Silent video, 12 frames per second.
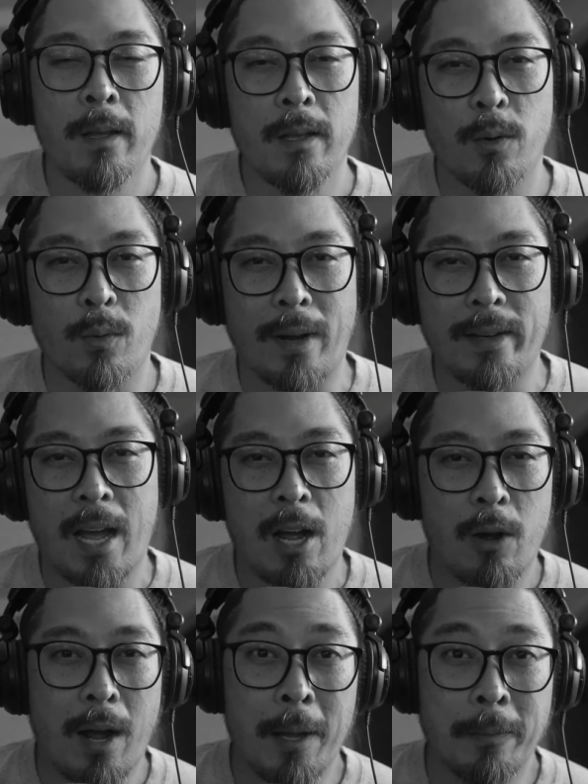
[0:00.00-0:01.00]
Right now
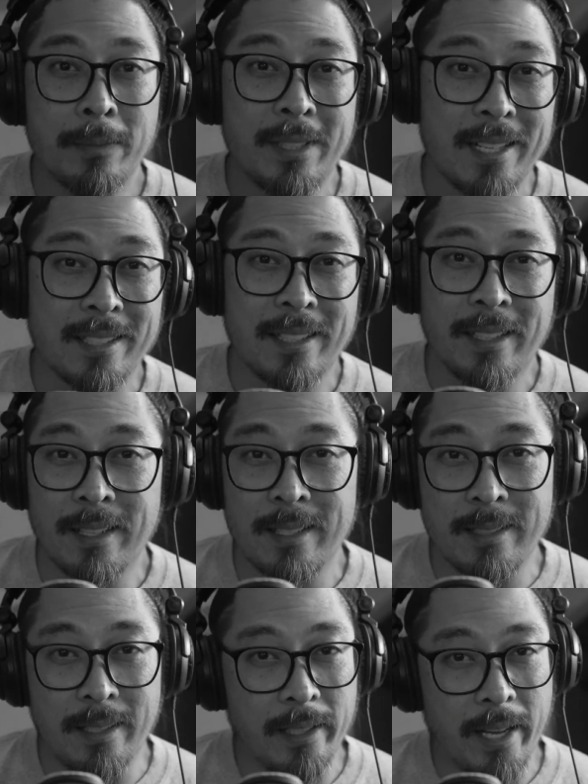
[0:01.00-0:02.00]
I am testing this
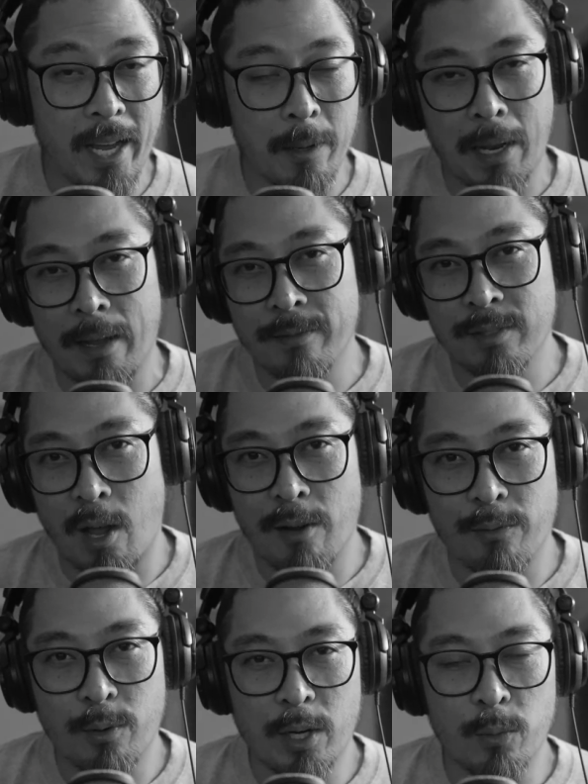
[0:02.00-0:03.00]
Ecamm live
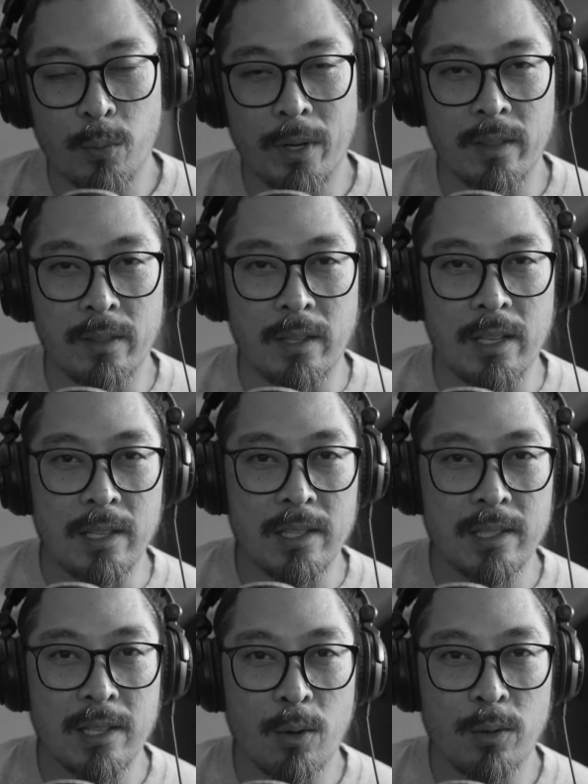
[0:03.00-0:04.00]
software with the
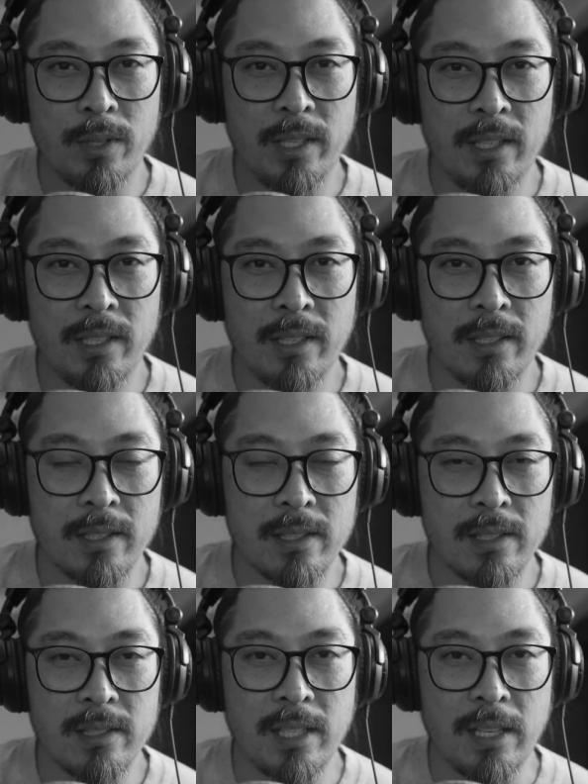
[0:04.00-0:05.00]
Sony
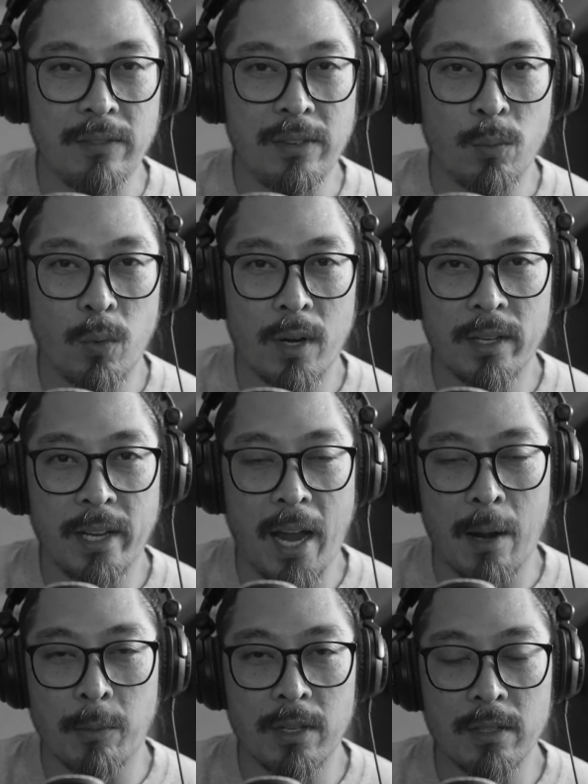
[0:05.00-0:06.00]
ZV1
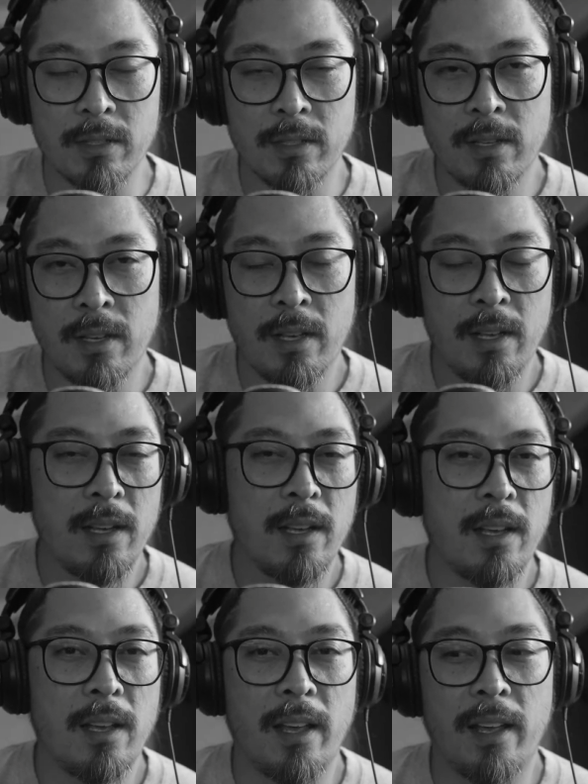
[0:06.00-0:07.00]
camera,
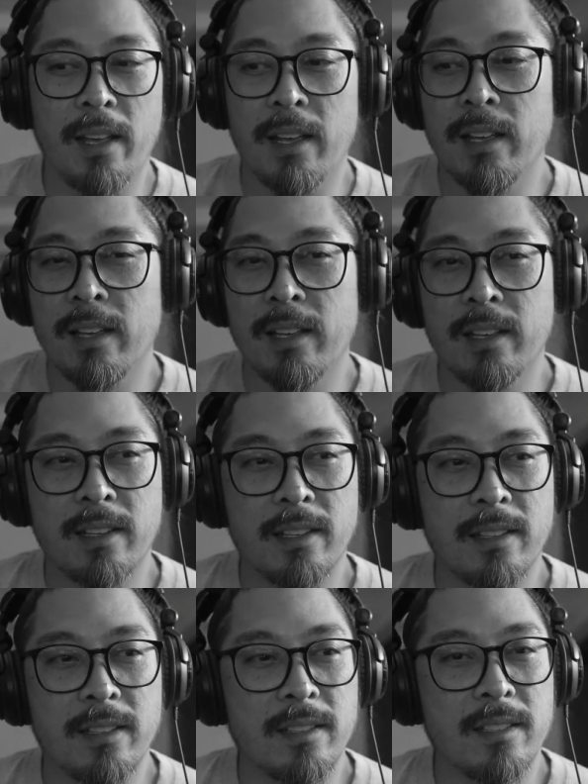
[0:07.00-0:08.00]

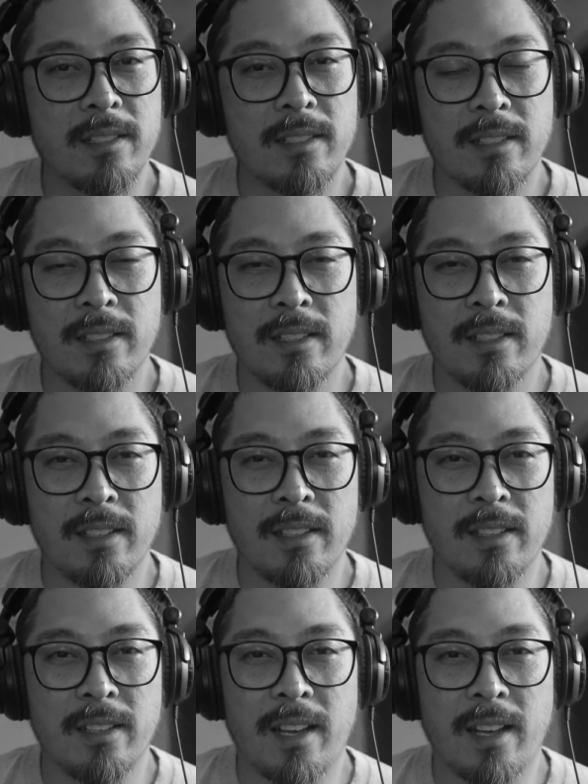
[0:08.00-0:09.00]
and
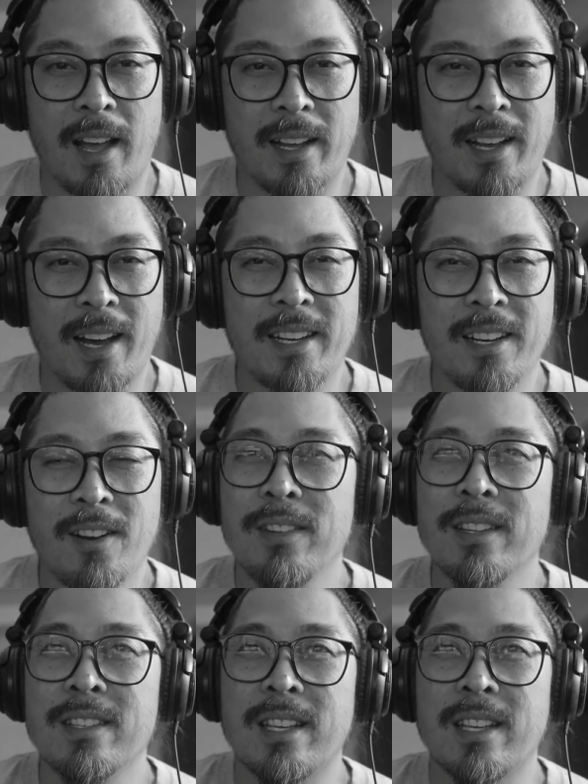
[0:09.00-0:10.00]
I got it on
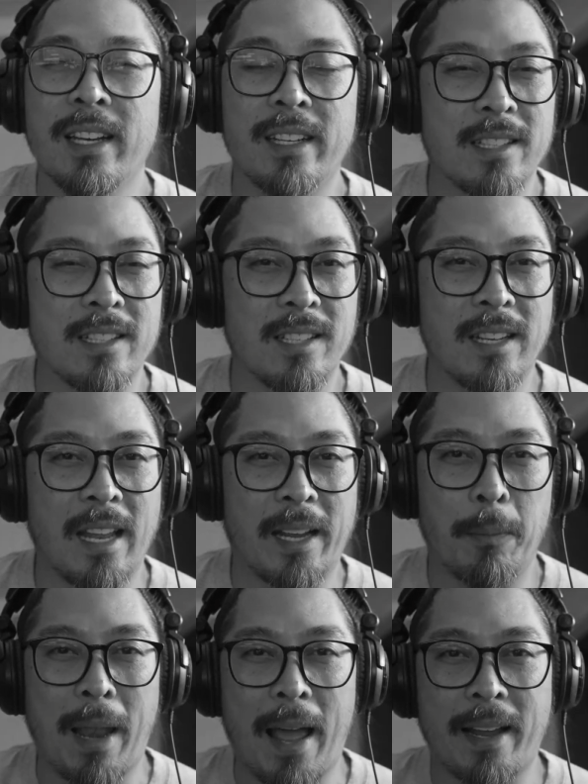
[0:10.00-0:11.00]
this setting that's in like
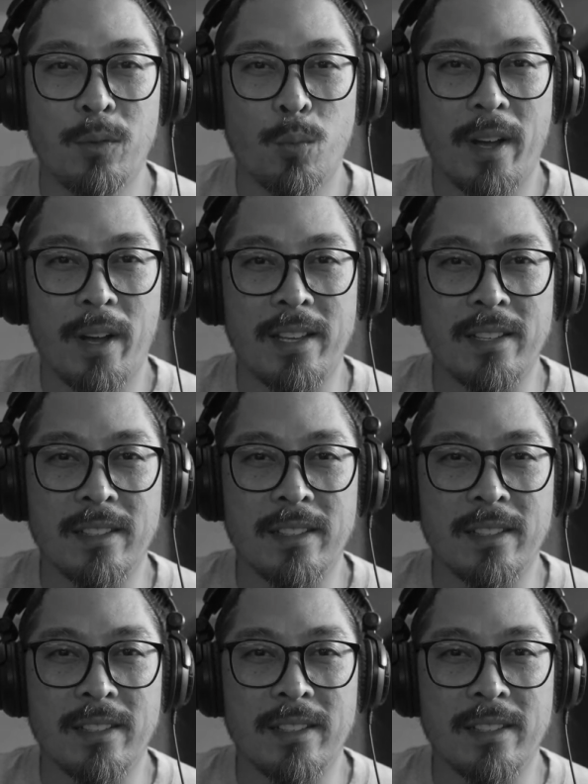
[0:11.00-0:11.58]
black and white.